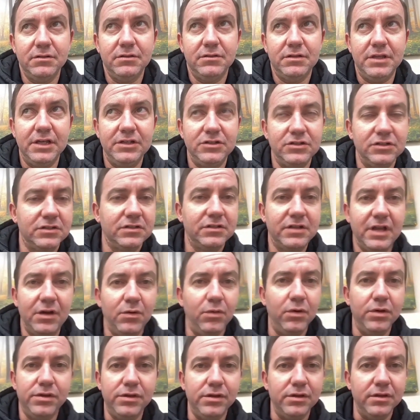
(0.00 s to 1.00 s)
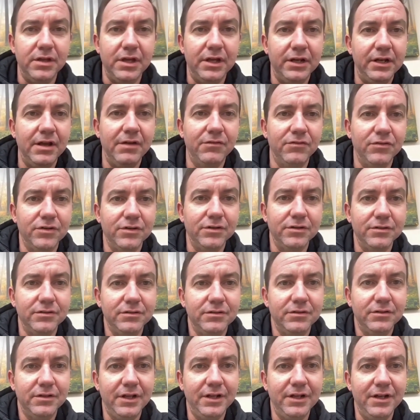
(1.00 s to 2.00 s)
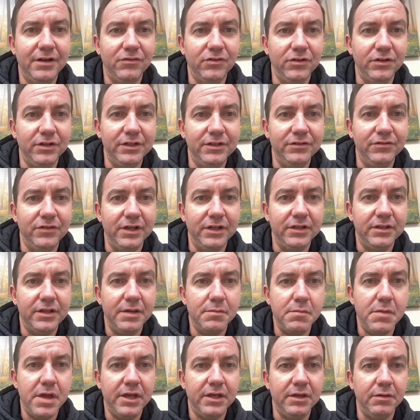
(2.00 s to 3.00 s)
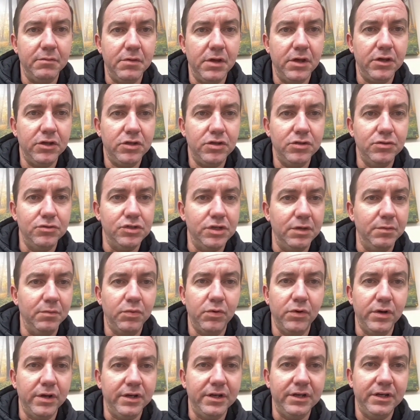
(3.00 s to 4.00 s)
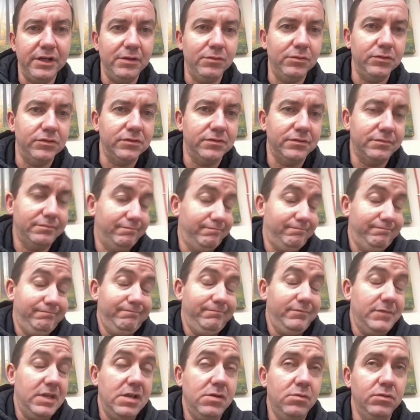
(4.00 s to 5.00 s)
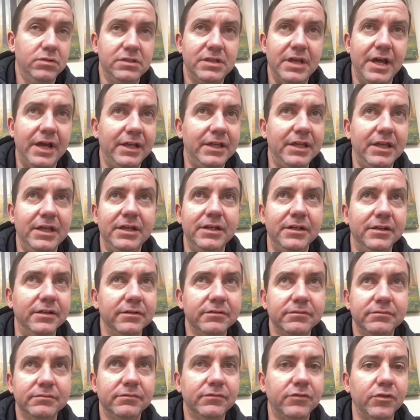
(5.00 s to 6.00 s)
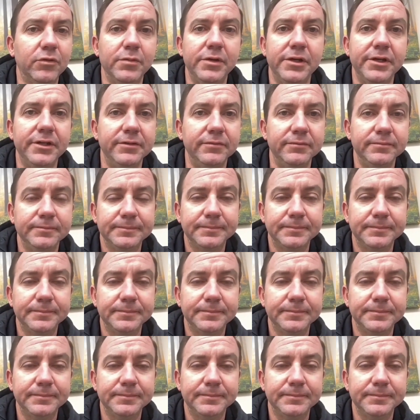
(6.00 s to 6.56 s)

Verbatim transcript: they just stay with you they never they never leave they, they make a, a huge imprint and he was he was that kid for me